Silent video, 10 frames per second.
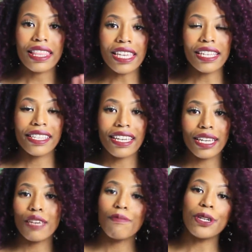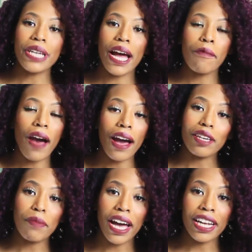These can keep your time
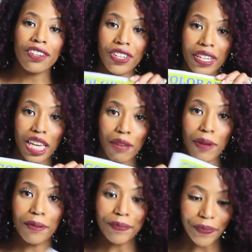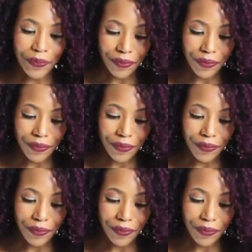occupied during chemo.